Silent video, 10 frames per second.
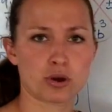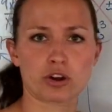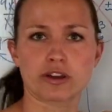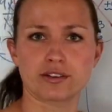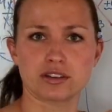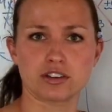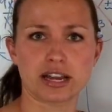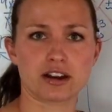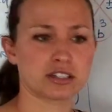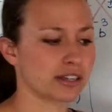poke around on your
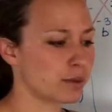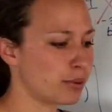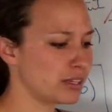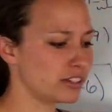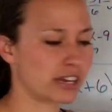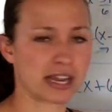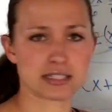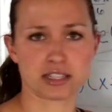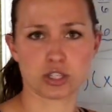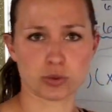calculator. Put it in your
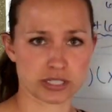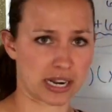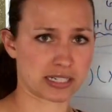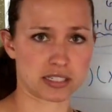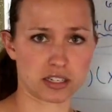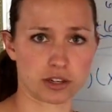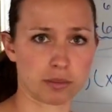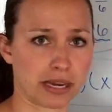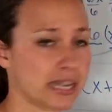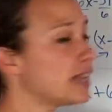hands like you were texting your
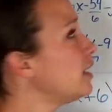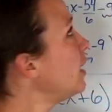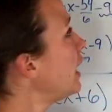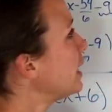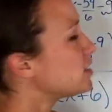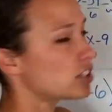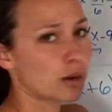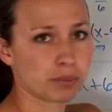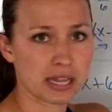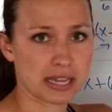buddy, and
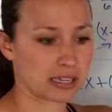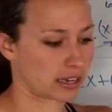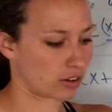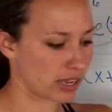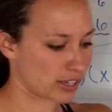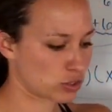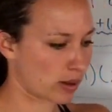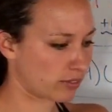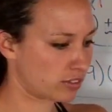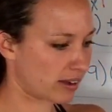start playing here, okay?
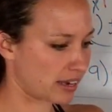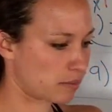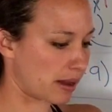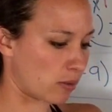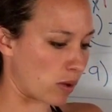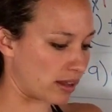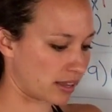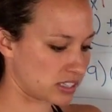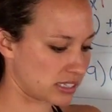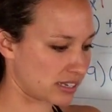12 divided by what?
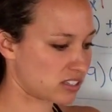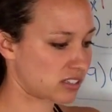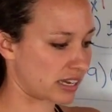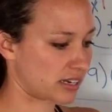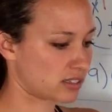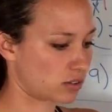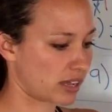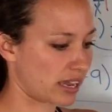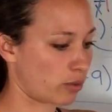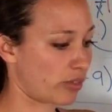Let's say 6,
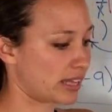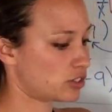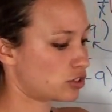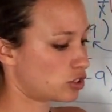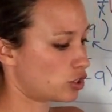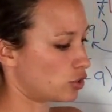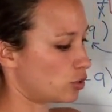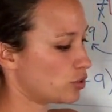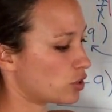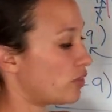okay? Well, that's
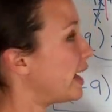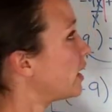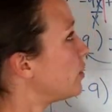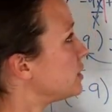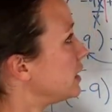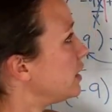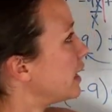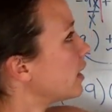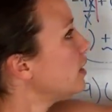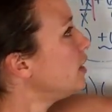2, so that goes in
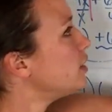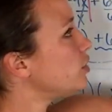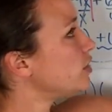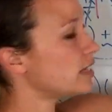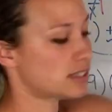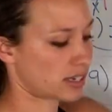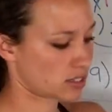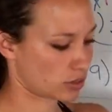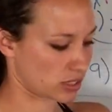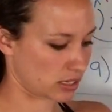there. Do you think 6
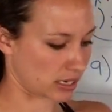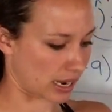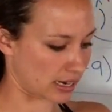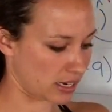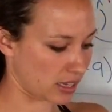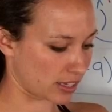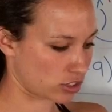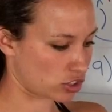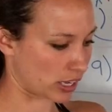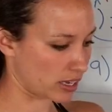goes into 90?
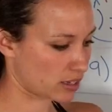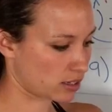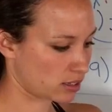Let's check.